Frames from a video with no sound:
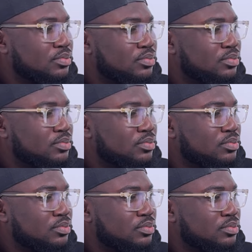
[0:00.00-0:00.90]

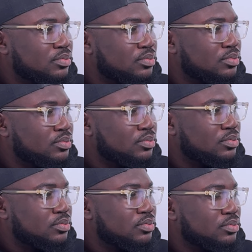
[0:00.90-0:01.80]

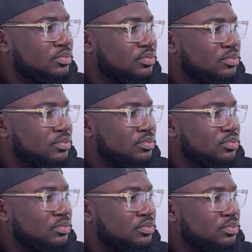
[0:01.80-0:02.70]

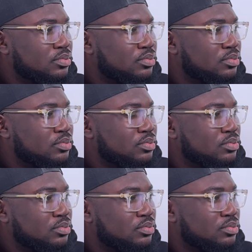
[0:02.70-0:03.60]

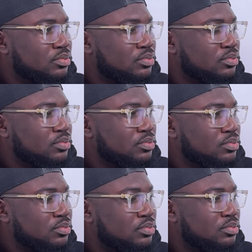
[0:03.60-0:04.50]

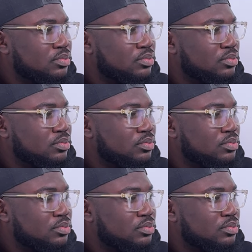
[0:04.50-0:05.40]

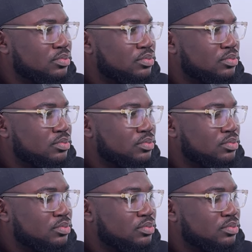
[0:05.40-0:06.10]
No words are spoken by the person on screen.